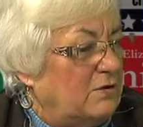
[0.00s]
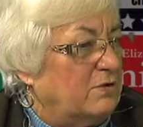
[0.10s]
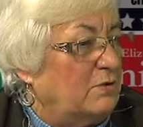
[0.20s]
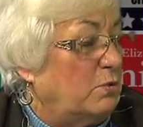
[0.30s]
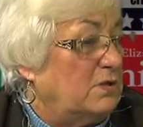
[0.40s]

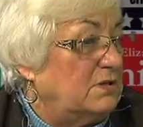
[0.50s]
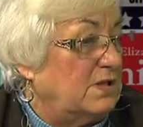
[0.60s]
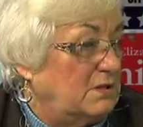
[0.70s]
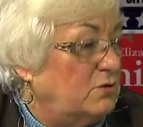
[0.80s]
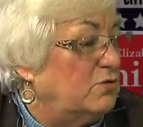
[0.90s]
them,
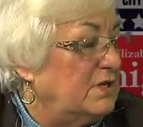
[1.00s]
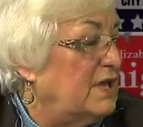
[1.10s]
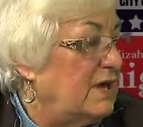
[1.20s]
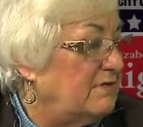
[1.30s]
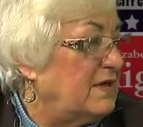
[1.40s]
then you can
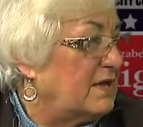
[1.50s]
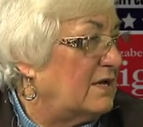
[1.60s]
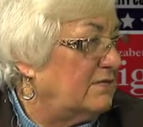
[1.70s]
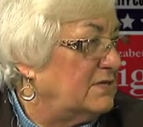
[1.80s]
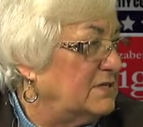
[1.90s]
have that
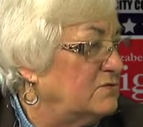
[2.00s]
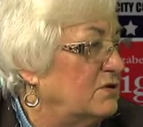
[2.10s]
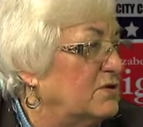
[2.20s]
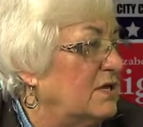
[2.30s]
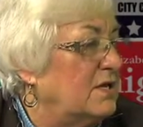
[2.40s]
kind of a
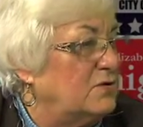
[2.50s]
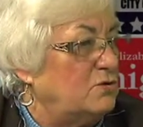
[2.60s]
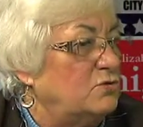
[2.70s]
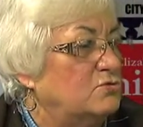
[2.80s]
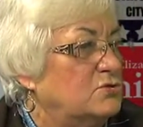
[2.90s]
district and
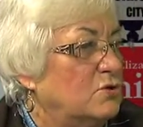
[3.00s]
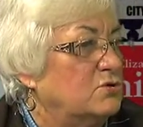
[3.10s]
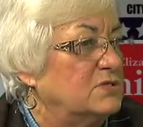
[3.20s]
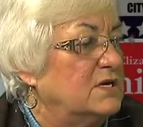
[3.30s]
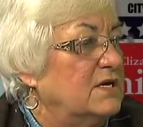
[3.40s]
use
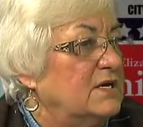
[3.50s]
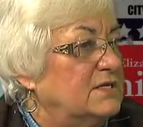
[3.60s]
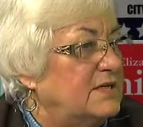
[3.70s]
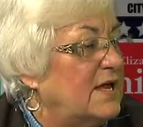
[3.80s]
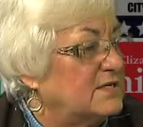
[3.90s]
those
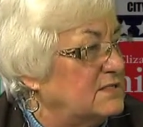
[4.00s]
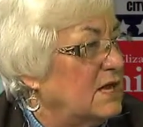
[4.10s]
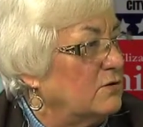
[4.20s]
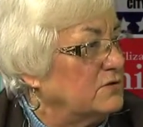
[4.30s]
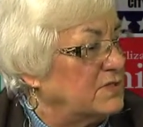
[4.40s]
tax
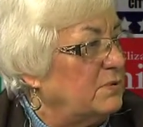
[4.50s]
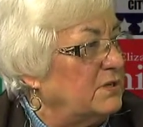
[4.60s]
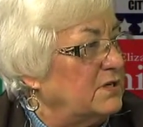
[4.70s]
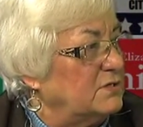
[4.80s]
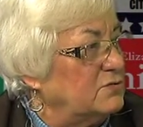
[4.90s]
dollars
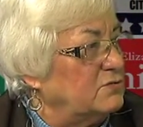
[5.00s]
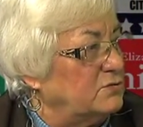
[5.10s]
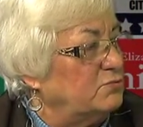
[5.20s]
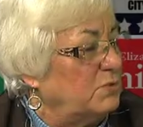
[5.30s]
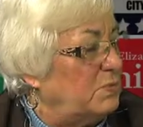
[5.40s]
coming in
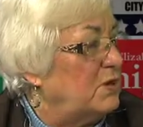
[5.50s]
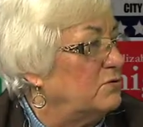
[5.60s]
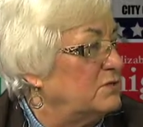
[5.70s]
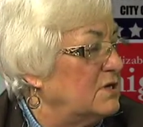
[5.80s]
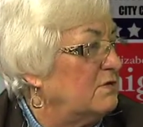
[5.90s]
to repay
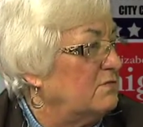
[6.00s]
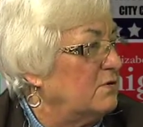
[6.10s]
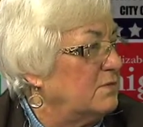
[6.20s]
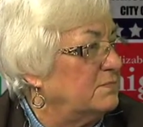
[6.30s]
yourself for them.